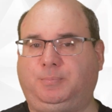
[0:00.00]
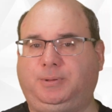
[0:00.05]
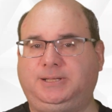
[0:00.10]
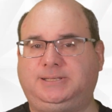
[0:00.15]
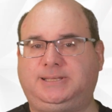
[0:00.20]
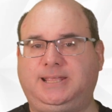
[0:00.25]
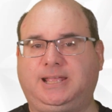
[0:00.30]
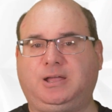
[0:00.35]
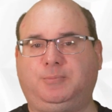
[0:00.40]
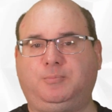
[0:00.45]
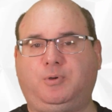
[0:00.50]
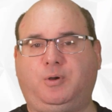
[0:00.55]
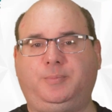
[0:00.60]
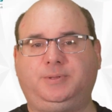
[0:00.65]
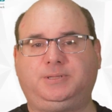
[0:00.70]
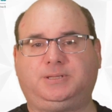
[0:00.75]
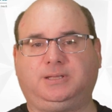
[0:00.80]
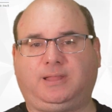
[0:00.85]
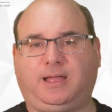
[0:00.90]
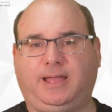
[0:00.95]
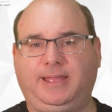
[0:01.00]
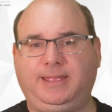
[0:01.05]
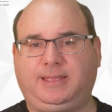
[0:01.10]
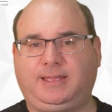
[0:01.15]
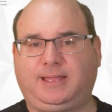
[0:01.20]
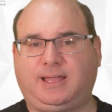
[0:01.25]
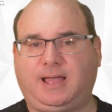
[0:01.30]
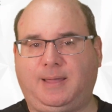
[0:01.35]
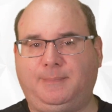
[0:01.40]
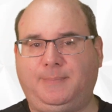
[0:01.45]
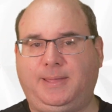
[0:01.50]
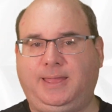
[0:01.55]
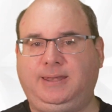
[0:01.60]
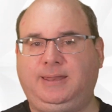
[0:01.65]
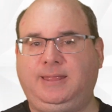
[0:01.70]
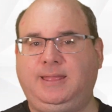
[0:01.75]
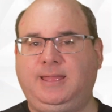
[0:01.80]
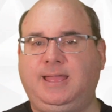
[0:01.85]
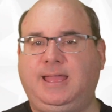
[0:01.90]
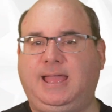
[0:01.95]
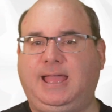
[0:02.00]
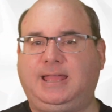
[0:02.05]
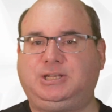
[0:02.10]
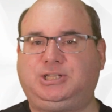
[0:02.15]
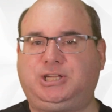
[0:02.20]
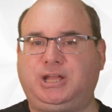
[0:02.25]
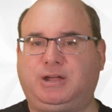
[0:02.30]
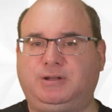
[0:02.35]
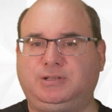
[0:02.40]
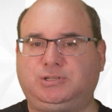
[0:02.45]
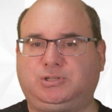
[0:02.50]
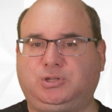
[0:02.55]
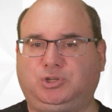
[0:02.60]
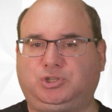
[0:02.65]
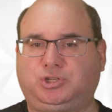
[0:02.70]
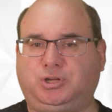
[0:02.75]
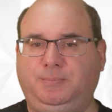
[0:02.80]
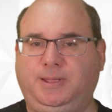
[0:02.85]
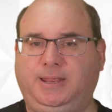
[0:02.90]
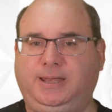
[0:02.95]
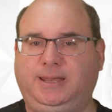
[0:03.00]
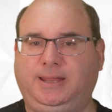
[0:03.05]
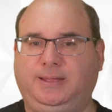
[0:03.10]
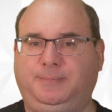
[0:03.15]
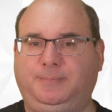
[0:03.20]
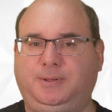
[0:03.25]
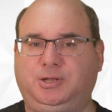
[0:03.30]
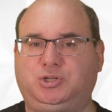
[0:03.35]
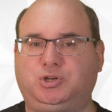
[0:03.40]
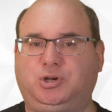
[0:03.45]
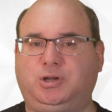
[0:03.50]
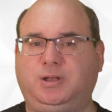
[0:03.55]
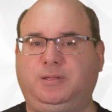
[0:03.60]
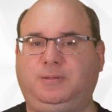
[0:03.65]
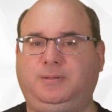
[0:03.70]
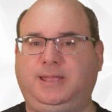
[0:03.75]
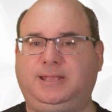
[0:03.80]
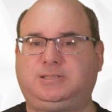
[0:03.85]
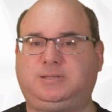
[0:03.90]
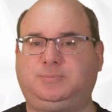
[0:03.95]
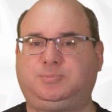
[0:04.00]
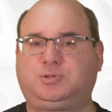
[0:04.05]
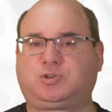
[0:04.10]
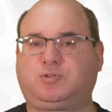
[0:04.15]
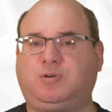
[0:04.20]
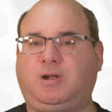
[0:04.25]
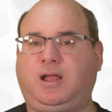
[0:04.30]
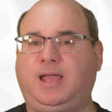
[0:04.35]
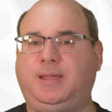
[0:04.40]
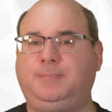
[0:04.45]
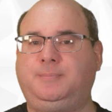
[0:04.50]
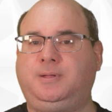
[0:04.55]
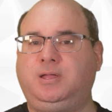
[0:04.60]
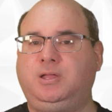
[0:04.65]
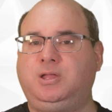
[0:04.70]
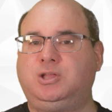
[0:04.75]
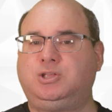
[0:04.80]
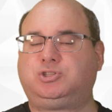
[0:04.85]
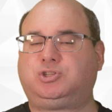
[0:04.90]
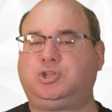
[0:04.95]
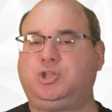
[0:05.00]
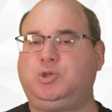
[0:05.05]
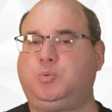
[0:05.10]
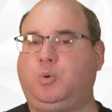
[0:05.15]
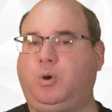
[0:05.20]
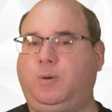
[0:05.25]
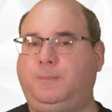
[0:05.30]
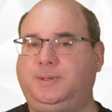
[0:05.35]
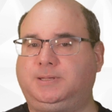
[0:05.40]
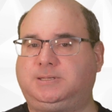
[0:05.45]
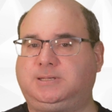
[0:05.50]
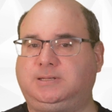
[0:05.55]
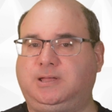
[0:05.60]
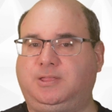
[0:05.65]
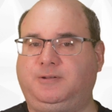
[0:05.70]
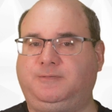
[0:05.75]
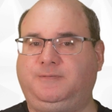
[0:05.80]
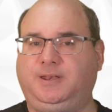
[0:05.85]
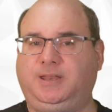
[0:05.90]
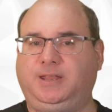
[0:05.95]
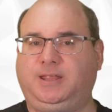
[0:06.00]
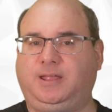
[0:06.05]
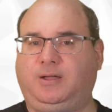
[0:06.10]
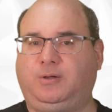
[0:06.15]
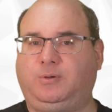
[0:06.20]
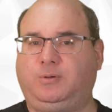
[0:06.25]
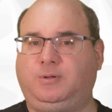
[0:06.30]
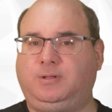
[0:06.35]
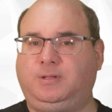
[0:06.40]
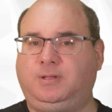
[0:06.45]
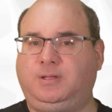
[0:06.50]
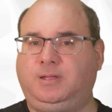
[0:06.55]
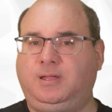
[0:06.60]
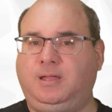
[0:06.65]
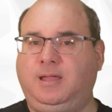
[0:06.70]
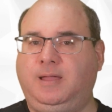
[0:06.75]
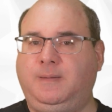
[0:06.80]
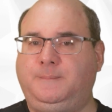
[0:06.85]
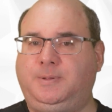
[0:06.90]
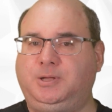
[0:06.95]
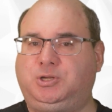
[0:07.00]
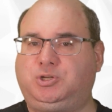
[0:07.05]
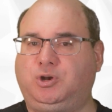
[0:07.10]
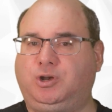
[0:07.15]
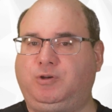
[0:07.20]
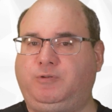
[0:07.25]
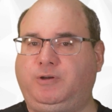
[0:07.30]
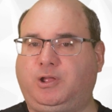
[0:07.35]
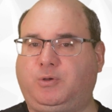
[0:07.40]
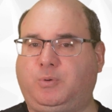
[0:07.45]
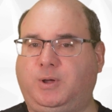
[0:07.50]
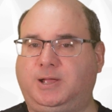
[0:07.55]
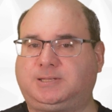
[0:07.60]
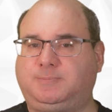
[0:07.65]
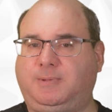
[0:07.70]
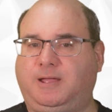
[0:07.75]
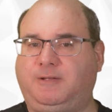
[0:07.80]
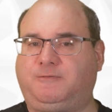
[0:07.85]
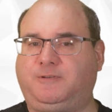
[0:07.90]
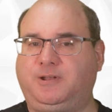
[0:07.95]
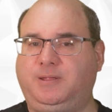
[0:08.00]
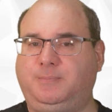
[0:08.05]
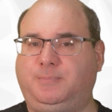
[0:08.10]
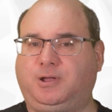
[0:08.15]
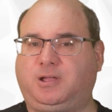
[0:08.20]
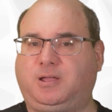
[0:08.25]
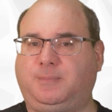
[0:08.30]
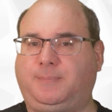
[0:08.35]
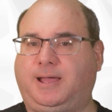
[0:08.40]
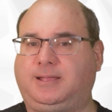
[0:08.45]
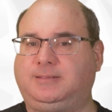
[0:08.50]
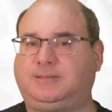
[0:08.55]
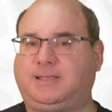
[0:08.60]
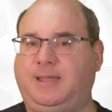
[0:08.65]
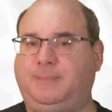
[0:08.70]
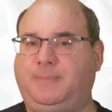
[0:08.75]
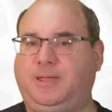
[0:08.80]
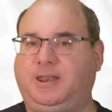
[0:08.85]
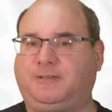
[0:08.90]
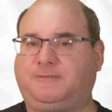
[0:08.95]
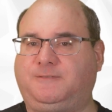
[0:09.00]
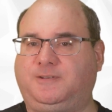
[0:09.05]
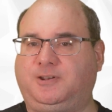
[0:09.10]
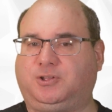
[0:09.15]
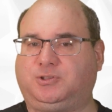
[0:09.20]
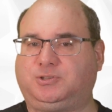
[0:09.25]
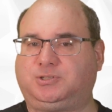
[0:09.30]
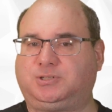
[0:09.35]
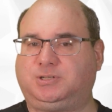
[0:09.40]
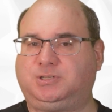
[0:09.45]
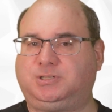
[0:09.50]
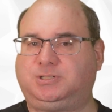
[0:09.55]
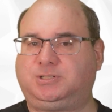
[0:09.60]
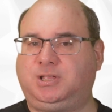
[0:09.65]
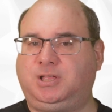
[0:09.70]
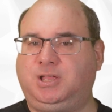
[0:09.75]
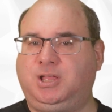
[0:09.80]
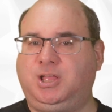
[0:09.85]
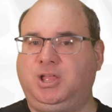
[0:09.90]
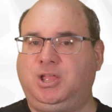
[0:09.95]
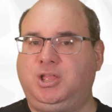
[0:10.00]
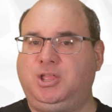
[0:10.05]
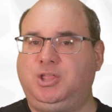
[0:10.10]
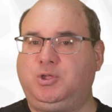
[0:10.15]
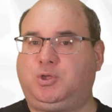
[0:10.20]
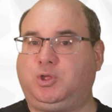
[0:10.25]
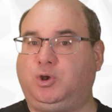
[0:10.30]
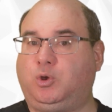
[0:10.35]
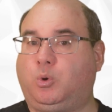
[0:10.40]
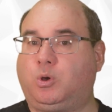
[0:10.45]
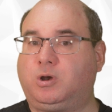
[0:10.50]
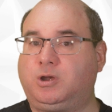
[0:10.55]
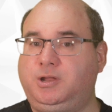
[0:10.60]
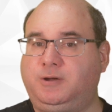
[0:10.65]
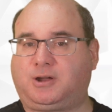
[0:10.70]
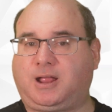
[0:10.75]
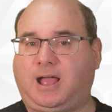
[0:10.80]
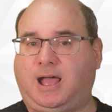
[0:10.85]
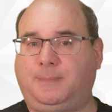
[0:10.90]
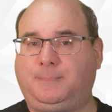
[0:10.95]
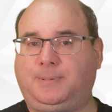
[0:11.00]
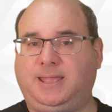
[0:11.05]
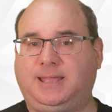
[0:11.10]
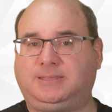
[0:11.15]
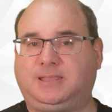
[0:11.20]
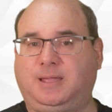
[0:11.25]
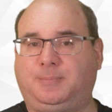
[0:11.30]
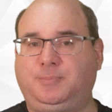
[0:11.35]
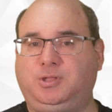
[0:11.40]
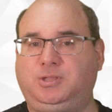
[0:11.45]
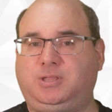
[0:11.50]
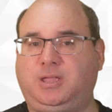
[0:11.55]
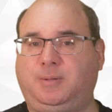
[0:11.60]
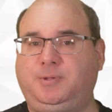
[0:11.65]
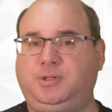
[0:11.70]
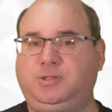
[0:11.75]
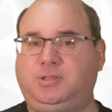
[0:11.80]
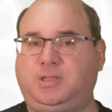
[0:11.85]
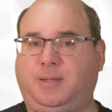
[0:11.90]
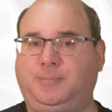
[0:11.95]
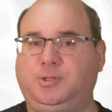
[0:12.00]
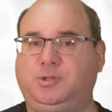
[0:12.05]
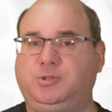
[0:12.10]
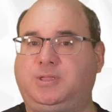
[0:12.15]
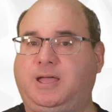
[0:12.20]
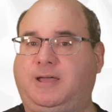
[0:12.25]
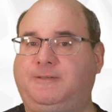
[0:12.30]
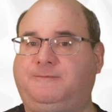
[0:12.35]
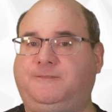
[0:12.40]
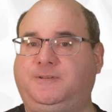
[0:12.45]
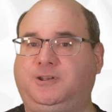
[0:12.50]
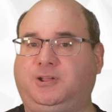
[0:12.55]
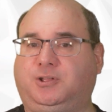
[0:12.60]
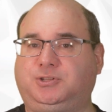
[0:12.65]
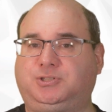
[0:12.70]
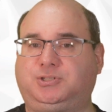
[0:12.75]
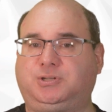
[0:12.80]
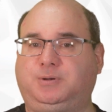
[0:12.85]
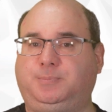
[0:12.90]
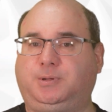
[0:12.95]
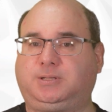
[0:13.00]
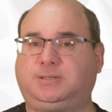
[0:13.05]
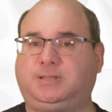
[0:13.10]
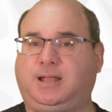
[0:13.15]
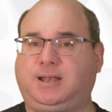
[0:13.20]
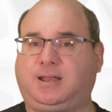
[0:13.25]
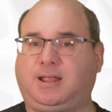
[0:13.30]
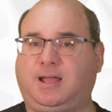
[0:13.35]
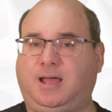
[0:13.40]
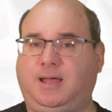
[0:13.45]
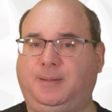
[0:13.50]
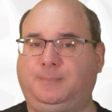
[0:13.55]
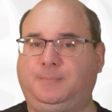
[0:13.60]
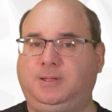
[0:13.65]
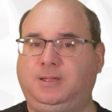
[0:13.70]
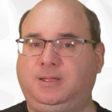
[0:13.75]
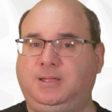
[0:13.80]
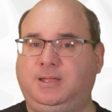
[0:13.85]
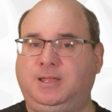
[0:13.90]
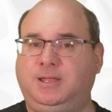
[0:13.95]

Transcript: Please take a moment to like, comment, and share on social media. Be sure to hit subscribe so you won't miss another video. Be sure to request my free book about diabetic foot ulcers. You can order your copy at www.footulcerbook.com.